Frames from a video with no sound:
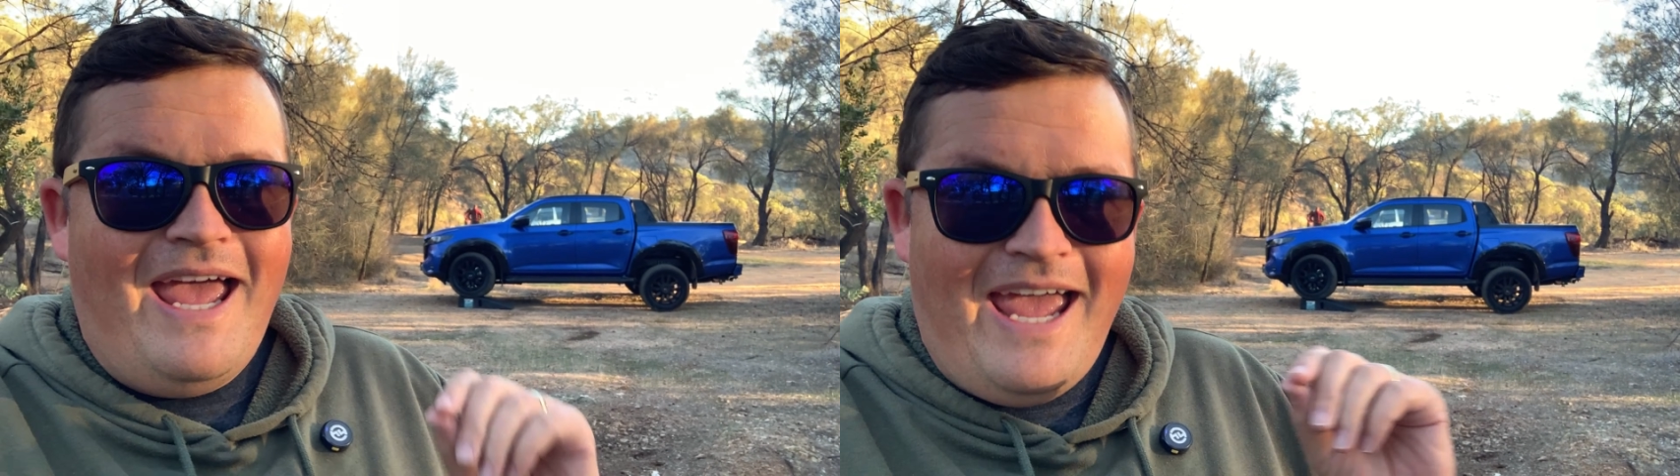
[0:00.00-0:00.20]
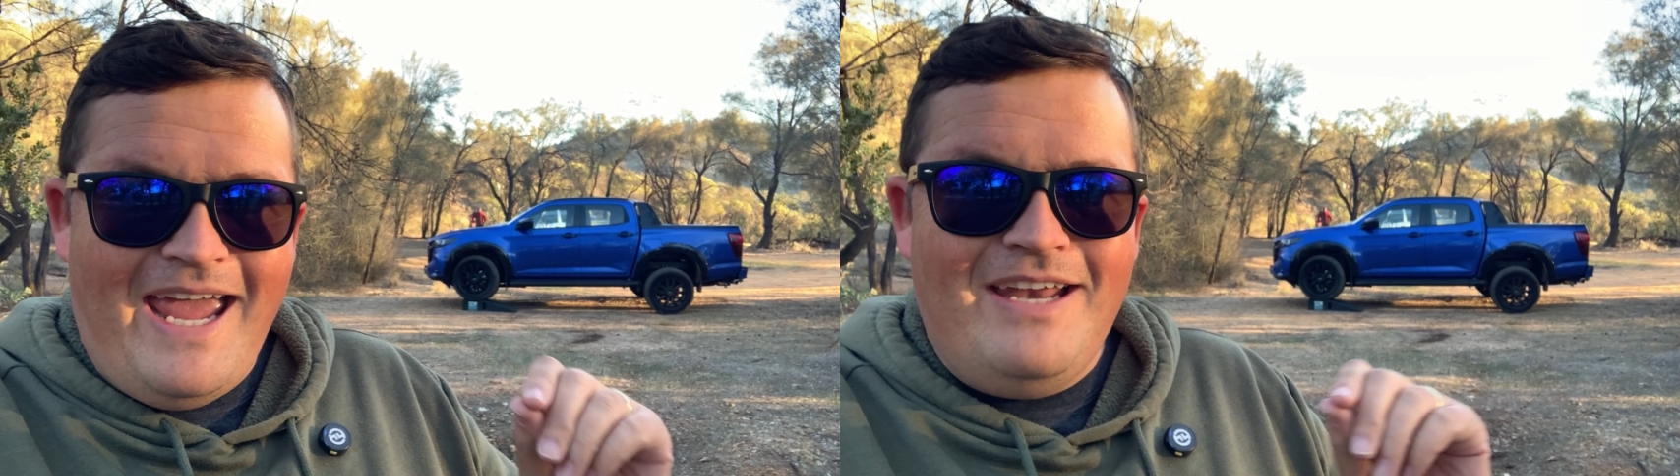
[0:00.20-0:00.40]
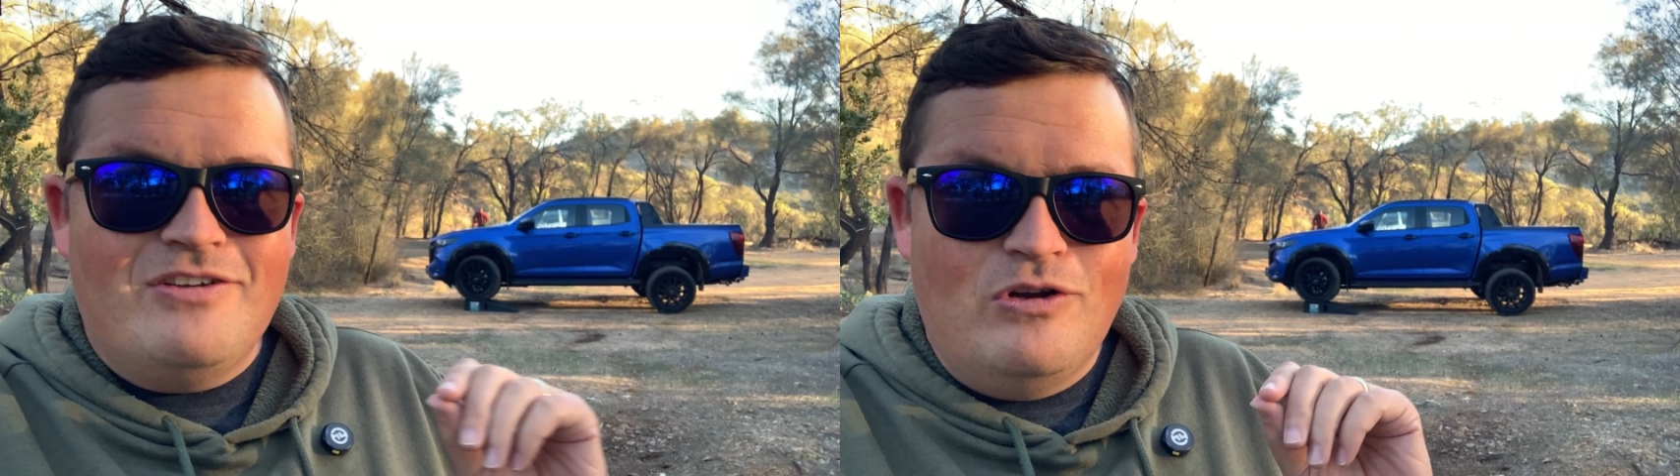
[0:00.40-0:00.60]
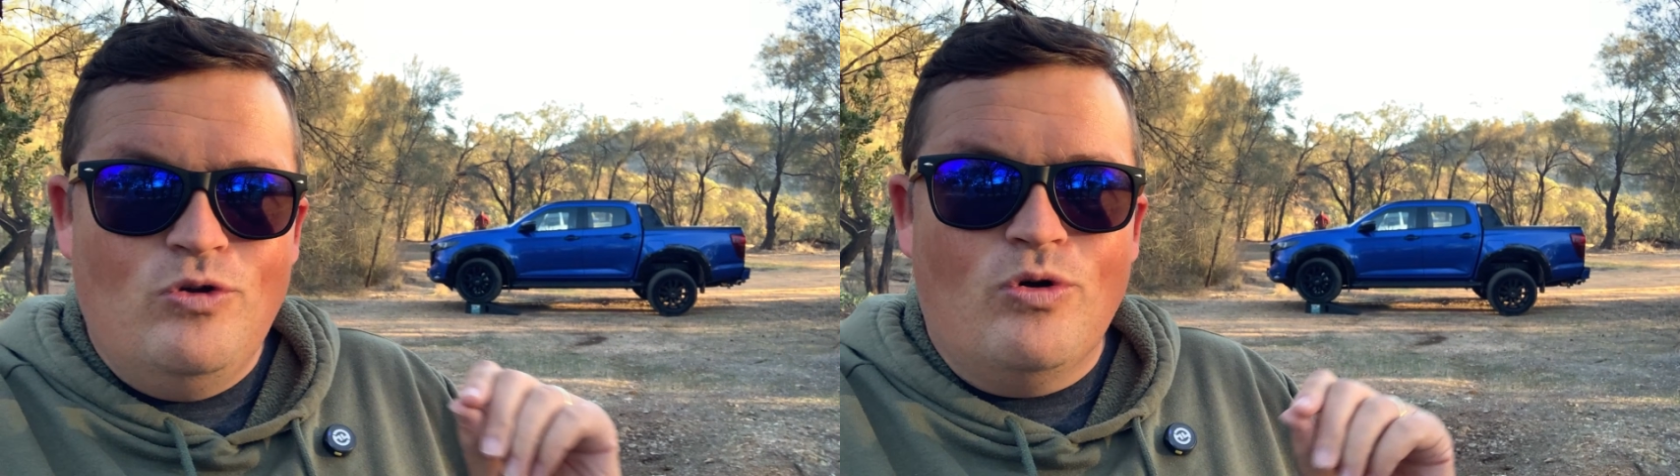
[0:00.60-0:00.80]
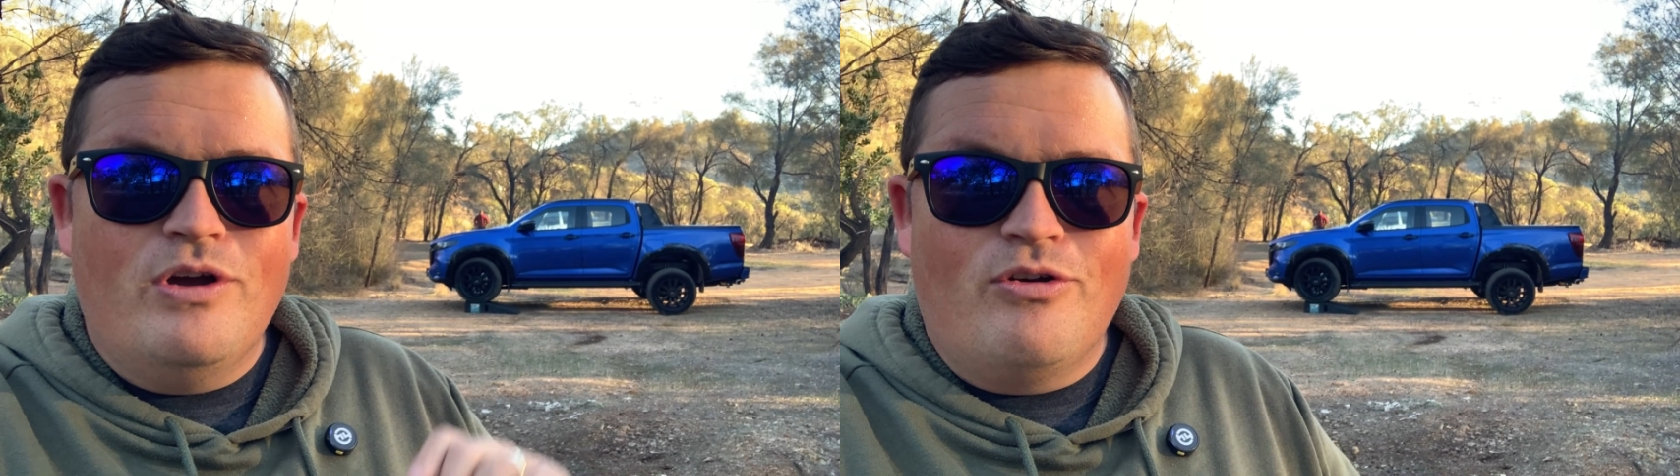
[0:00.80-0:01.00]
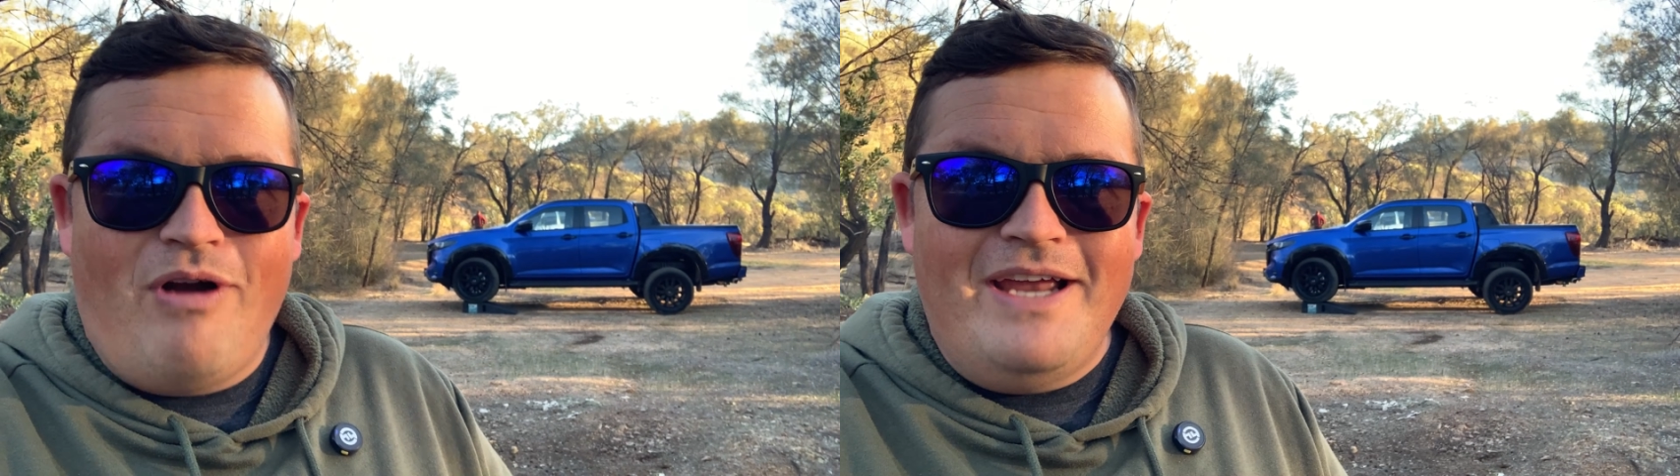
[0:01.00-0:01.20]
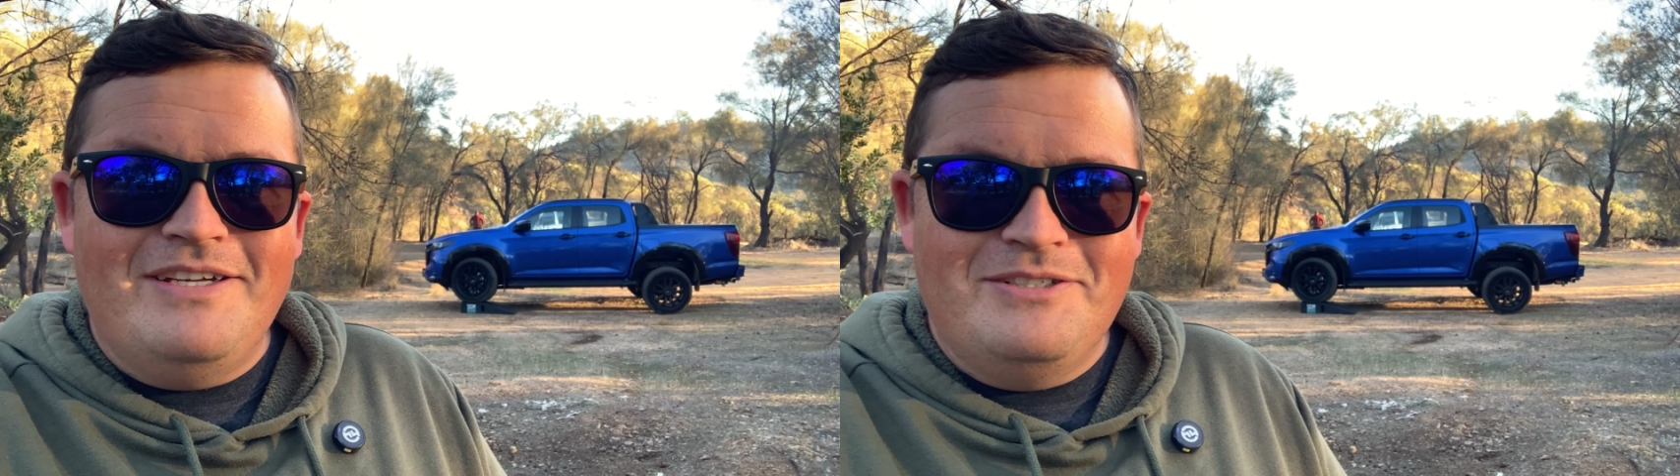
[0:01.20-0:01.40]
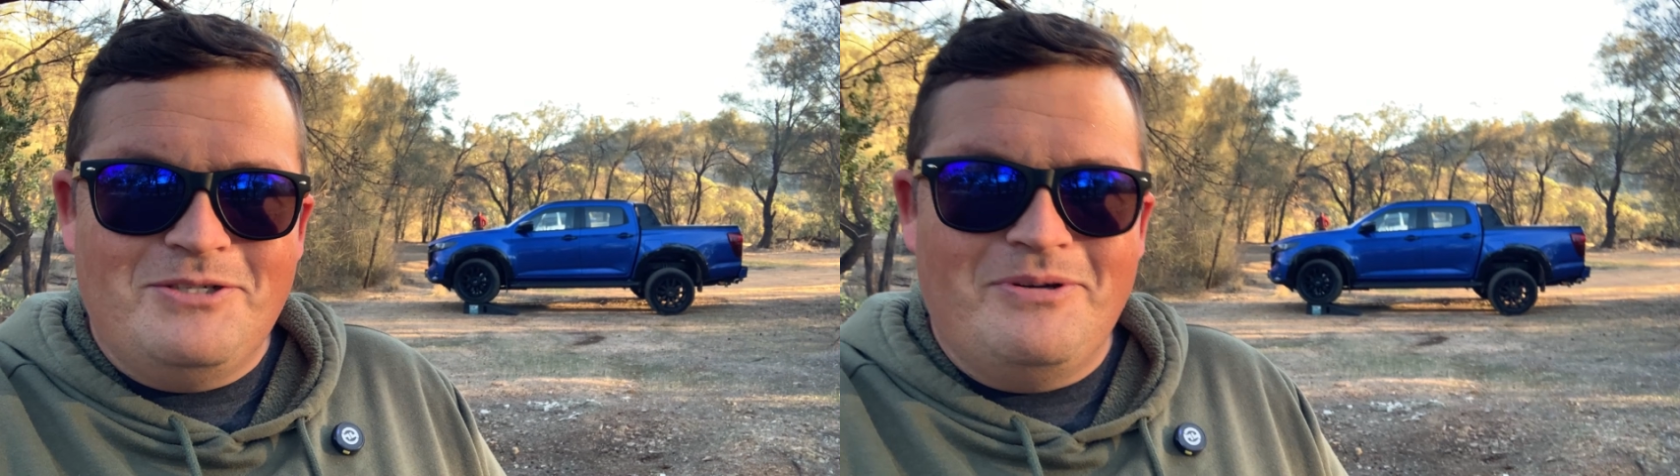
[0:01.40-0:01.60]
and look great
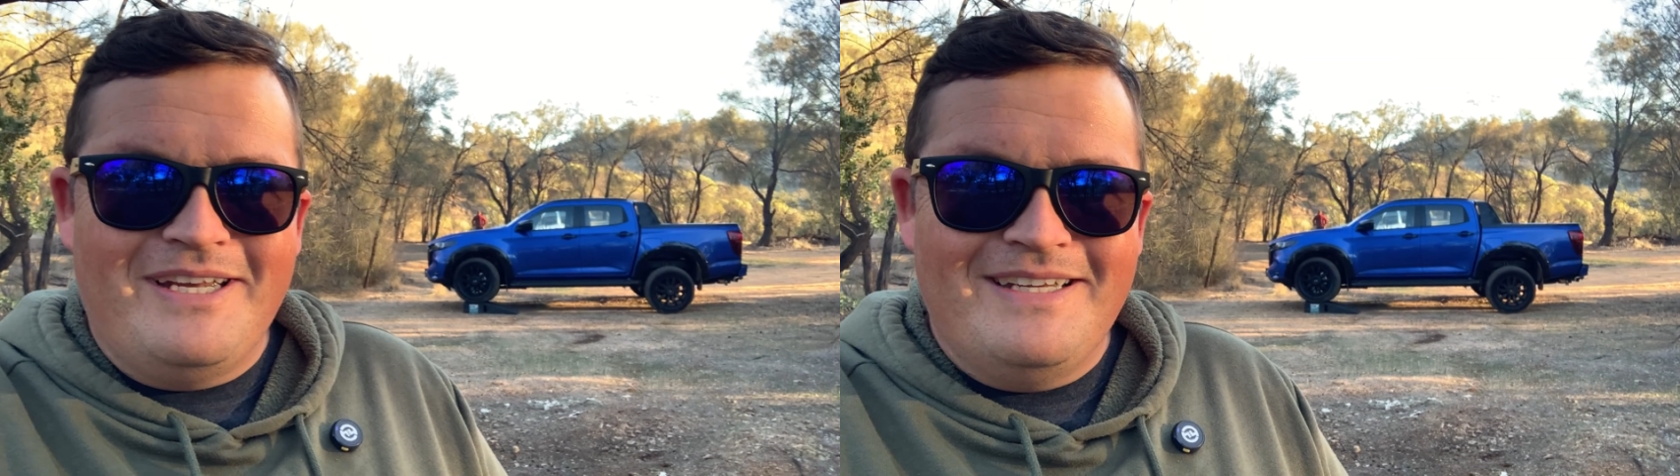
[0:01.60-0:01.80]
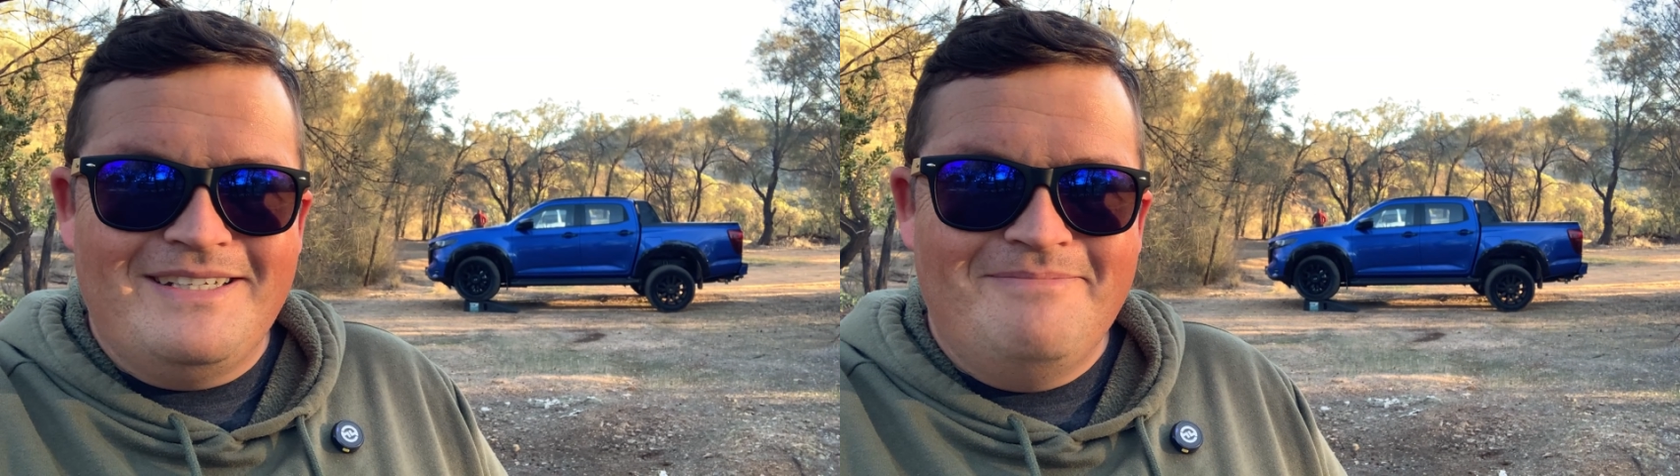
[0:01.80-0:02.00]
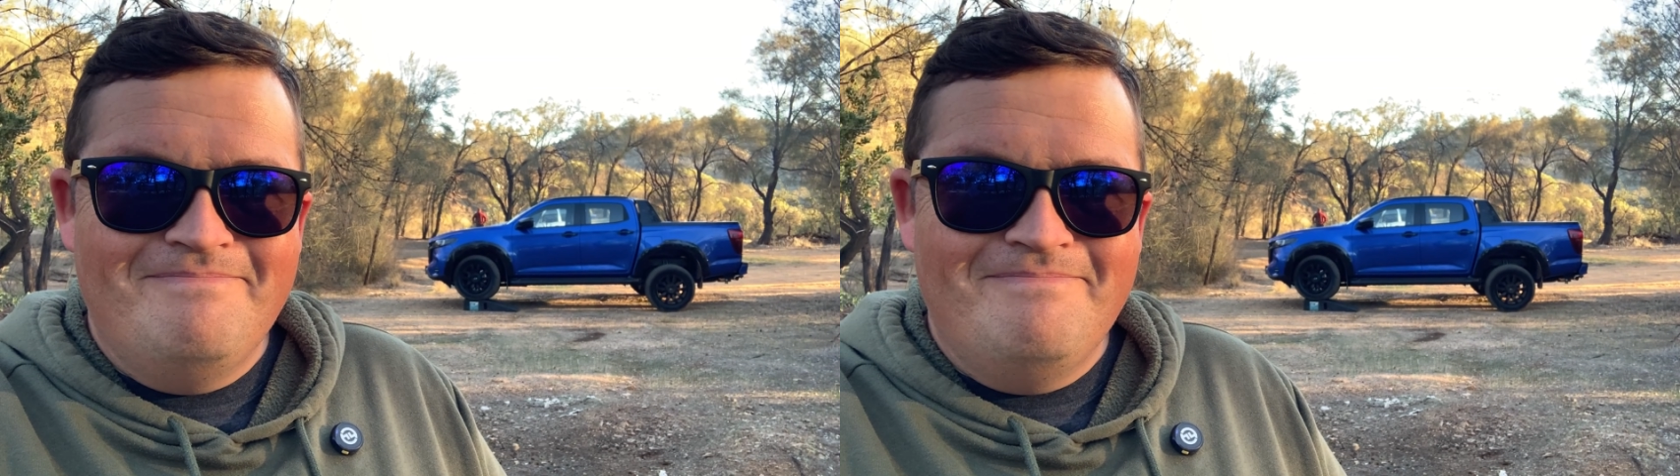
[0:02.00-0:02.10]
doing it.